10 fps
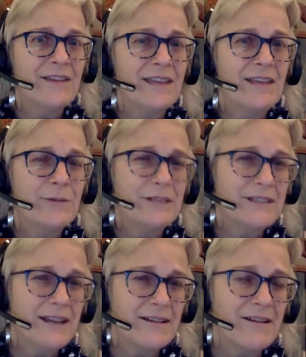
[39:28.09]
either a
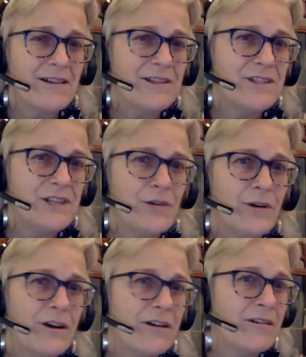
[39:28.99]
technology
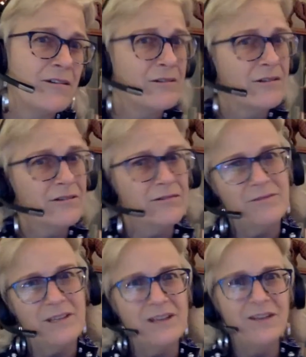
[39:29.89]
or,
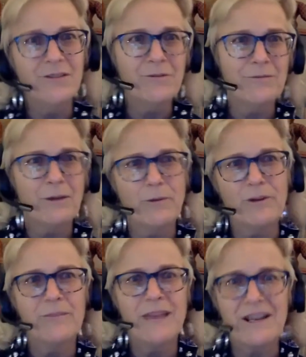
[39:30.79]
you know, rubbery
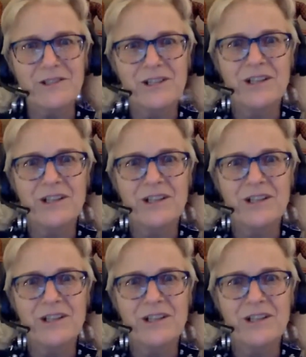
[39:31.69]
magic.